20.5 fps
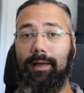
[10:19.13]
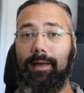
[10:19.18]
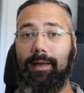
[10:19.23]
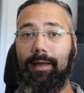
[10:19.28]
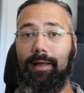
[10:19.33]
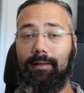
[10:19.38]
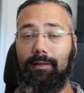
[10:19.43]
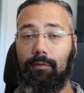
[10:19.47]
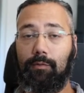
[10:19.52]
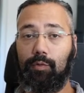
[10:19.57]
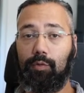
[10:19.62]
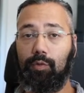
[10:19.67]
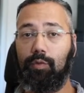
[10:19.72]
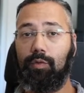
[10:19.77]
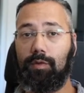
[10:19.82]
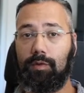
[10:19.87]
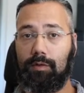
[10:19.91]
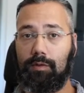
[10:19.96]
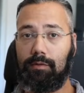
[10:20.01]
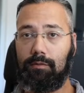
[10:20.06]
the
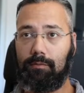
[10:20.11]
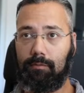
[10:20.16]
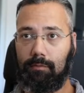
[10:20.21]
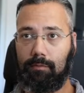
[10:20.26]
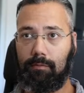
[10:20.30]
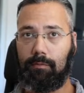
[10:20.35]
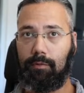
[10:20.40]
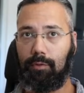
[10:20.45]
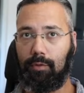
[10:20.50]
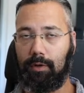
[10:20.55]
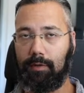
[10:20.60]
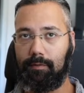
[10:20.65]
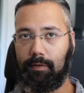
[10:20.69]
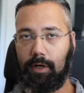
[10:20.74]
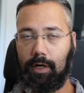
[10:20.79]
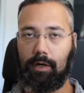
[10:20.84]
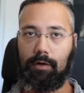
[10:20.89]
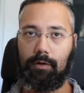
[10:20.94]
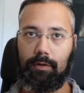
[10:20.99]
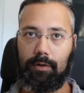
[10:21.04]
routes for a
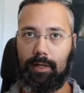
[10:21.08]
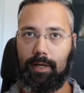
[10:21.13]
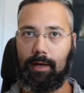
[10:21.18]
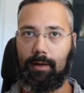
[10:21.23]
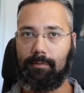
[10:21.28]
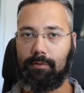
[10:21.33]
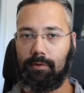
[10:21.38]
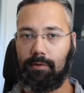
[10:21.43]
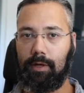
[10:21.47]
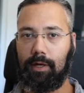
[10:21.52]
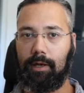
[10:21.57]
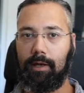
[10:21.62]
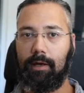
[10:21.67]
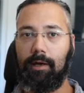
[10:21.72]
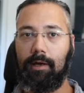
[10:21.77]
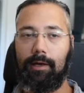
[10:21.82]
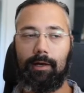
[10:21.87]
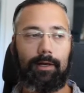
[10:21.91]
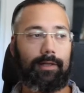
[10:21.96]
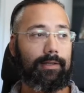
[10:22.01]
very long time. So like,
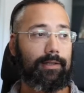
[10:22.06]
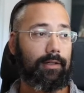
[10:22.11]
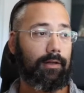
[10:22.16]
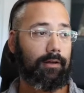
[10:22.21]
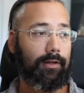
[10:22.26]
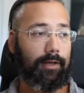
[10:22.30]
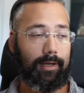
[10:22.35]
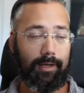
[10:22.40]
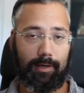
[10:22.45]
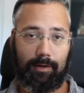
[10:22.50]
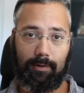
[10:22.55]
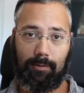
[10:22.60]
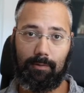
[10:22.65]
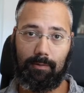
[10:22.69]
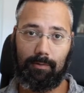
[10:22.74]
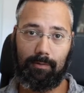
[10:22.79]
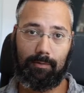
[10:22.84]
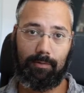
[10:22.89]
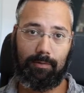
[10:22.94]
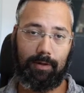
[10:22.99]
it's not like
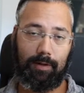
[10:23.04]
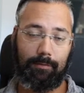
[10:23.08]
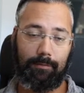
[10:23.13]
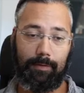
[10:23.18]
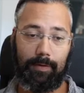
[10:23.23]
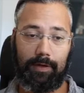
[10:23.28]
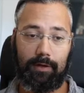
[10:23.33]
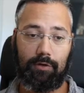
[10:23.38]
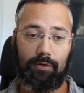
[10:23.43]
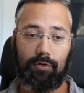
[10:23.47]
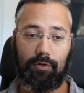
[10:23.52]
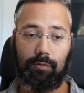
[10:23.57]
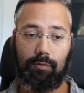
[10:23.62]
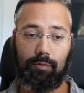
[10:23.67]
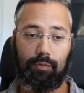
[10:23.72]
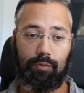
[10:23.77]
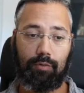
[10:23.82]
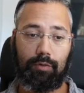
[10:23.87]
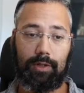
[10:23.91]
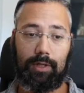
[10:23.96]
they finish a
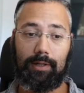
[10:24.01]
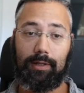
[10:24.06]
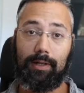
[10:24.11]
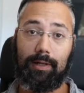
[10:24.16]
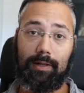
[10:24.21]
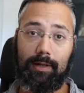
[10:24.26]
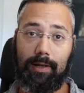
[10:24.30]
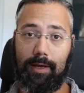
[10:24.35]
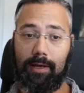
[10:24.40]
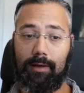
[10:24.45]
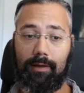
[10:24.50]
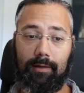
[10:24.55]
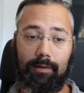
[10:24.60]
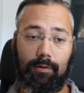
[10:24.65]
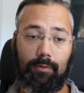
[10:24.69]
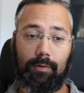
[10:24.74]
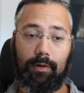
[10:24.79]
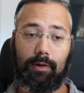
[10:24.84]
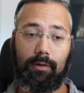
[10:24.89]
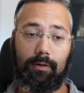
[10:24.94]
route and then
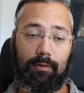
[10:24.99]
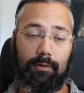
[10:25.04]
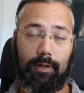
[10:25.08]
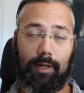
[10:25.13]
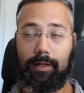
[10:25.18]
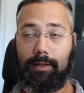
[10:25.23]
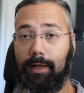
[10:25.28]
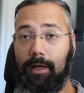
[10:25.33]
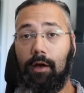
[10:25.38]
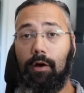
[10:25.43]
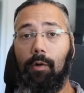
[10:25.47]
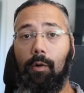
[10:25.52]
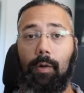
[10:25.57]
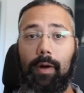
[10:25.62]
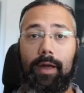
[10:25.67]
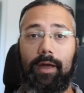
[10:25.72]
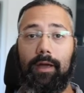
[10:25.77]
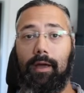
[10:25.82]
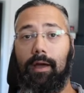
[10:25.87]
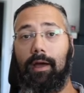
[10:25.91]
they go
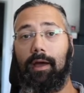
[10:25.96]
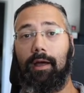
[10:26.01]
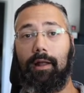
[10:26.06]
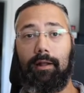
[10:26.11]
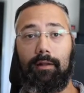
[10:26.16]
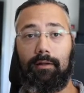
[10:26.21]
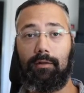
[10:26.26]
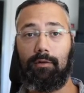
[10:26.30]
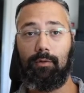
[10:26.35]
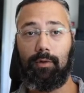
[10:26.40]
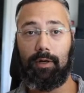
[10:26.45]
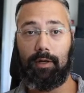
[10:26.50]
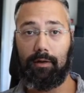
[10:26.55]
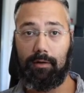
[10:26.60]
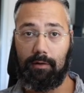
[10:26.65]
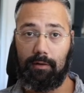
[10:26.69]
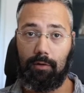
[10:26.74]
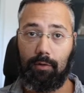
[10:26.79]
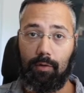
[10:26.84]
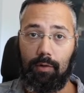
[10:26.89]
away and you
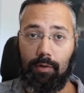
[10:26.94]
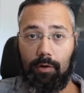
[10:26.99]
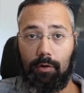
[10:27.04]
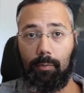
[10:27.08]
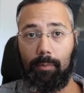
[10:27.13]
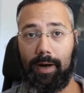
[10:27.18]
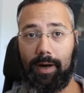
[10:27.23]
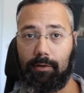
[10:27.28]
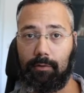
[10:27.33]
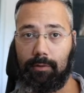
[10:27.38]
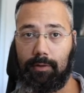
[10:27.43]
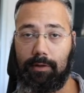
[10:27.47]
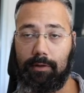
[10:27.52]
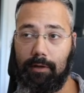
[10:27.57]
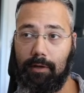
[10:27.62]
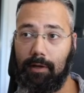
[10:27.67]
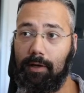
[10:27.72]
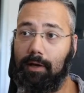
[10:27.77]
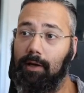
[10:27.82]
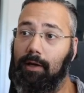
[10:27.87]
can go back to it.
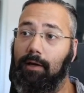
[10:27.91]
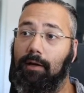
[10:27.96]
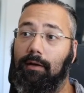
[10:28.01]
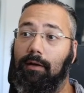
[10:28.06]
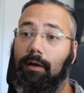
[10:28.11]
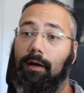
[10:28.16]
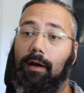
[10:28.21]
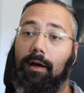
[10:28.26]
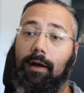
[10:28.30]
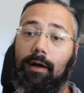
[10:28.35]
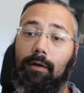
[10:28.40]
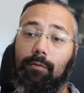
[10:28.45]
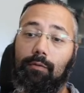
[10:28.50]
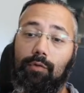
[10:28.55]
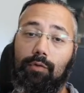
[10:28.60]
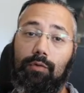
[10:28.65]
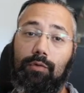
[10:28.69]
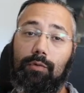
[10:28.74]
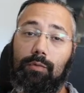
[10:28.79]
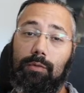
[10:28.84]
A
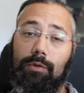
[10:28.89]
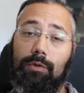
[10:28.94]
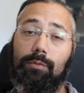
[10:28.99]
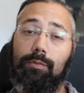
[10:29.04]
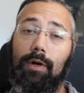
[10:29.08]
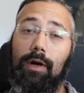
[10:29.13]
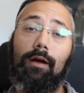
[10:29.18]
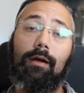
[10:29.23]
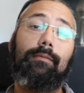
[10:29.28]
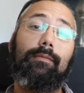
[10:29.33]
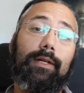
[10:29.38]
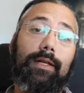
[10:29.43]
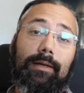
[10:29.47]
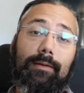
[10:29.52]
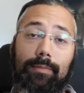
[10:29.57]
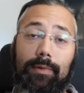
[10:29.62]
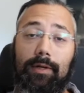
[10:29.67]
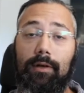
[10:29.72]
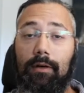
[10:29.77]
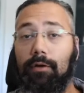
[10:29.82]
route will probably
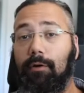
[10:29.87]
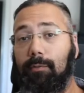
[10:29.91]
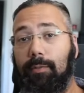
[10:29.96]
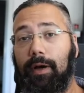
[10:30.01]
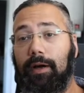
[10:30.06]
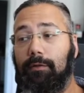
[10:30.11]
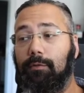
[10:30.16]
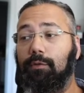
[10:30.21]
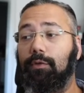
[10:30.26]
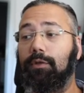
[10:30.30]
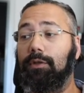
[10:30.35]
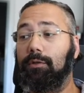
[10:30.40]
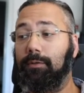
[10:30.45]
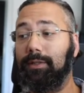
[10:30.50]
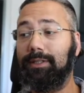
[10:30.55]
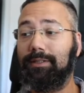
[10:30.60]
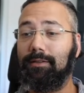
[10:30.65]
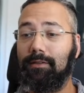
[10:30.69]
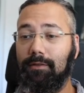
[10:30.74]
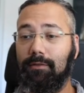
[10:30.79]
be occupied for the
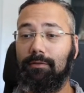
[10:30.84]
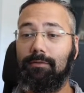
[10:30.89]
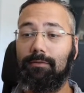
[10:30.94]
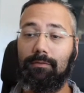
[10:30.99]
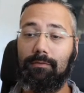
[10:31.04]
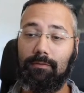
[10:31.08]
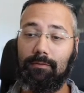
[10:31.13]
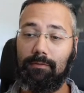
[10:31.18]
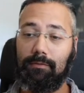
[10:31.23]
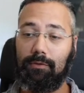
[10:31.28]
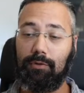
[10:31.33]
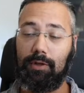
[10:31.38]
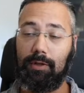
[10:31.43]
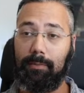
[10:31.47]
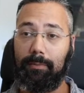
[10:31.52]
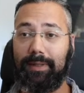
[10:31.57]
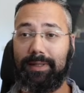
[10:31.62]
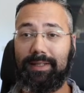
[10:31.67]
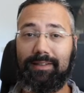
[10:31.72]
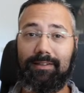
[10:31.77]

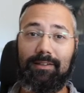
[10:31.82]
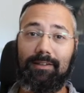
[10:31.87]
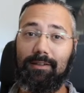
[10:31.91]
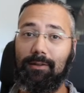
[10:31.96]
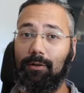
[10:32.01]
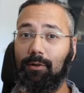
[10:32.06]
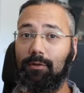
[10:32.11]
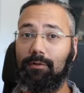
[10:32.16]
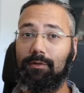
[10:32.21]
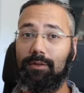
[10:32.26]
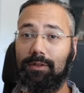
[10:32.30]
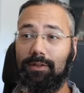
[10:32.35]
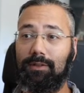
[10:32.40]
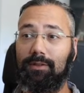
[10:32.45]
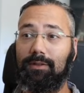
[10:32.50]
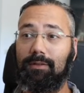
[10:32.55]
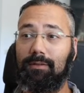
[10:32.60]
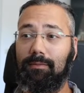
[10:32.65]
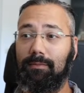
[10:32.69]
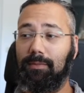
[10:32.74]
remainder of
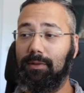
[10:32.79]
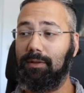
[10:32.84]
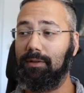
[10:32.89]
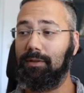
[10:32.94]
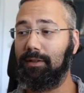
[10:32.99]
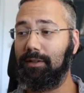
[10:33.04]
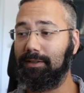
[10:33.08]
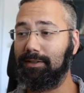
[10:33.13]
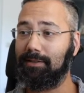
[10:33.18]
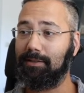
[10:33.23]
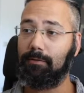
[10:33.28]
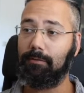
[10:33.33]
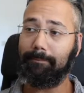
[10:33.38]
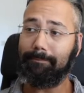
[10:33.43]
the birthday, so